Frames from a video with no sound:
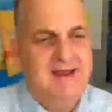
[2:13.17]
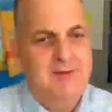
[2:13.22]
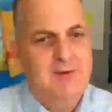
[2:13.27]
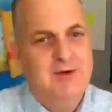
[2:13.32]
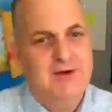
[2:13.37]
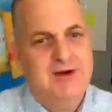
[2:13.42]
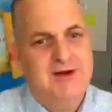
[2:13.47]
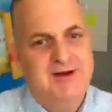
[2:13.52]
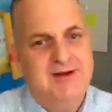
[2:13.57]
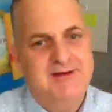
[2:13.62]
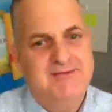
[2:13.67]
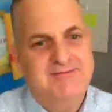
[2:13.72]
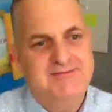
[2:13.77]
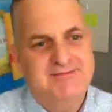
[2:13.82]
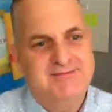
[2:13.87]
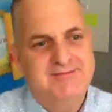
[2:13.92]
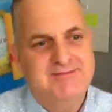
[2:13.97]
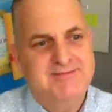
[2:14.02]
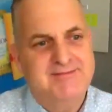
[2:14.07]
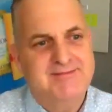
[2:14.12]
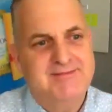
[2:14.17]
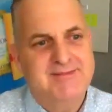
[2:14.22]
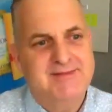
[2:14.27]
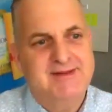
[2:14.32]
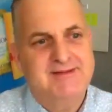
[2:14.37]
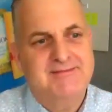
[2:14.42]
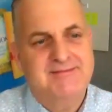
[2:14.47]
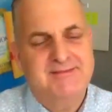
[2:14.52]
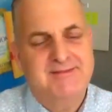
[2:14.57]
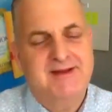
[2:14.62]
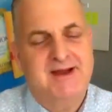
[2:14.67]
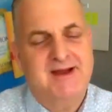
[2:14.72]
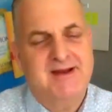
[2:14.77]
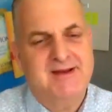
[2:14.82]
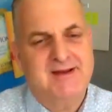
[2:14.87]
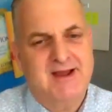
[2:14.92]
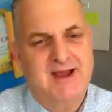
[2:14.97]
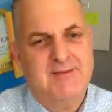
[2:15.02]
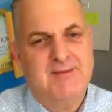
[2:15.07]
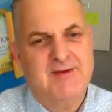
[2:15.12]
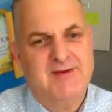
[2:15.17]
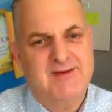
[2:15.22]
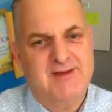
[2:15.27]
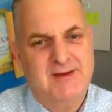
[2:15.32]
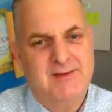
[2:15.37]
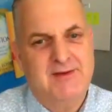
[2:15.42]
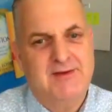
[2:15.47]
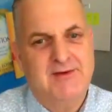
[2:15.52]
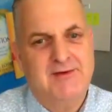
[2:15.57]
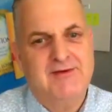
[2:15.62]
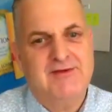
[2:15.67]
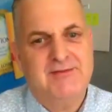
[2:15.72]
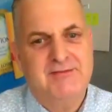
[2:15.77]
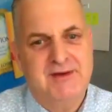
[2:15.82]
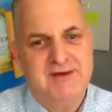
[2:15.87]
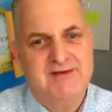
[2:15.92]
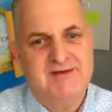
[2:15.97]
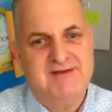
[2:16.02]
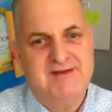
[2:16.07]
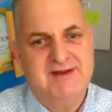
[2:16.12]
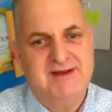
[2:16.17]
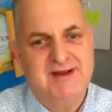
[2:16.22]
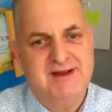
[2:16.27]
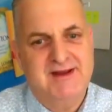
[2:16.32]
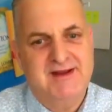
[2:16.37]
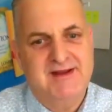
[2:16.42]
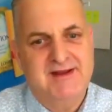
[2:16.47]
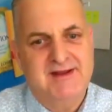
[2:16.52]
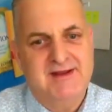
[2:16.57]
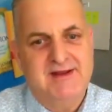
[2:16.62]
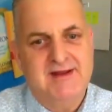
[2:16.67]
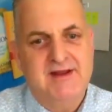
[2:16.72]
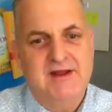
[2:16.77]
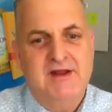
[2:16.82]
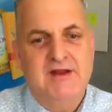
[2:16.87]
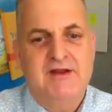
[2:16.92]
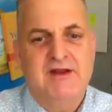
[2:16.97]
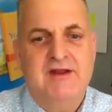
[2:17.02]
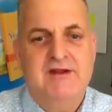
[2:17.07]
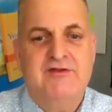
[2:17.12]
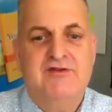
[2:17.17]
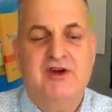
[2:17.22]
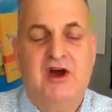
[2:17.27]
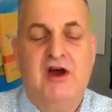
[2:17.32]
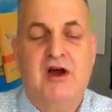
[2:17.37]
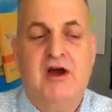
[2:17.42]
we're going to uncover some of those myths today. John,